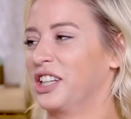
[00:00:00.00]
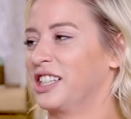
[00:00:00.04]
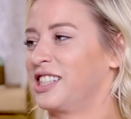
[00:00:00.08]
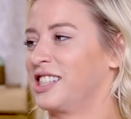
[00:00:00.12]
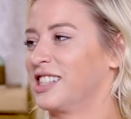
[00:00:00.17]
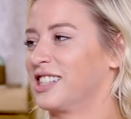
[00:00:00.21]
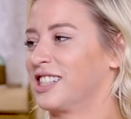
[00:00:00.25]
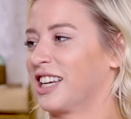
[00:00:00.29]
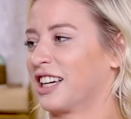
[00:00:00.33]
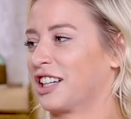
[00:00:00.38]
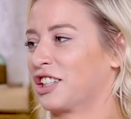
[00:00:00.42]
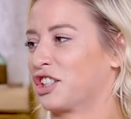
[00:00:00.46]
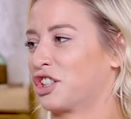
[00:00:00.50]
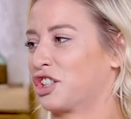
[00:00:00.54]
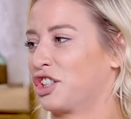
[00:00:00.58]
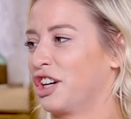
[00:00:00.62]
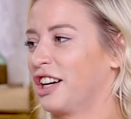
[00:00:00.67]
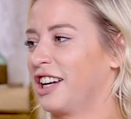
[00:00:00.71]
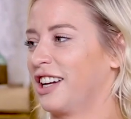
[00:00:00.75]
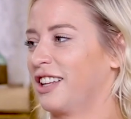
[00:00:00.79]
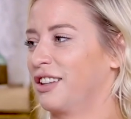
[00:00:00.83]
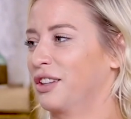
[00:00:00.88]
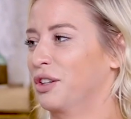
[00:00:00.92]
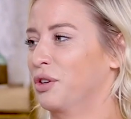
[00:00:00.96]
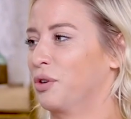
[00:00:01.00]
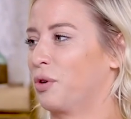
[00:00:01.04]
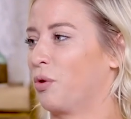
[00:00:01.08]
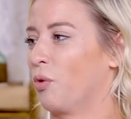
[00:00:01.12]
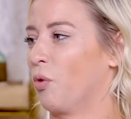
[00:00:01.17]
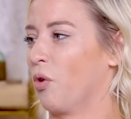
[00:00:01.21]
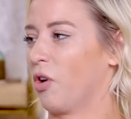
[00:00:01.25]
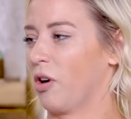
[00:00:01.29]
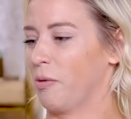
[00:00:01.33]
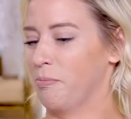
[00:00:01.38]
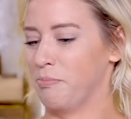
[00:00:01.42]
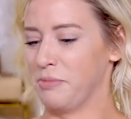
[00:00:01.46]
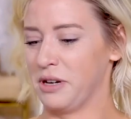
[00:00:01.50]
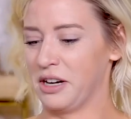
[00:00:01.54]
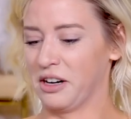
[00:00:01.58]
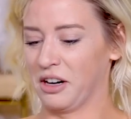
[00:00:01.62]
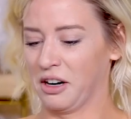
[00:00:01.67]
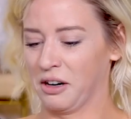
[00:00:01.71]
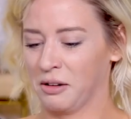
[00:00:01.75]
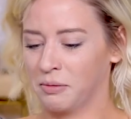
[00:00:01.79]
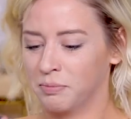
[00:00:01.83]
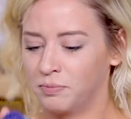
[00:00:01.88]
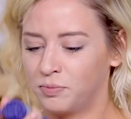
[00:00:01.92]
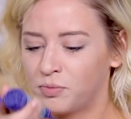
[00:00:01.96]
this is like lukewarm
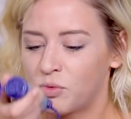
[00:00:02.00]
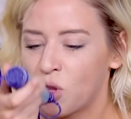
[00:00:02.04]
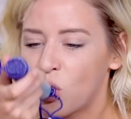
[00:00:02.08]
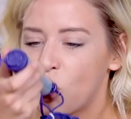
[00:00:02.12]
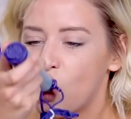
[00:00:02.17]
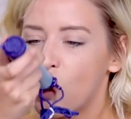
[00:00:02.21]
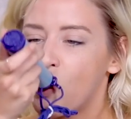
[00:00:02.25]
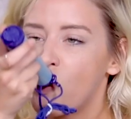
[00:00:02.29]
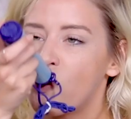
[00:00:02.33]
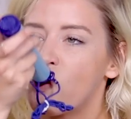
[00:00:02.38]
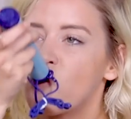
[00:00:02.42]
beer. It flattened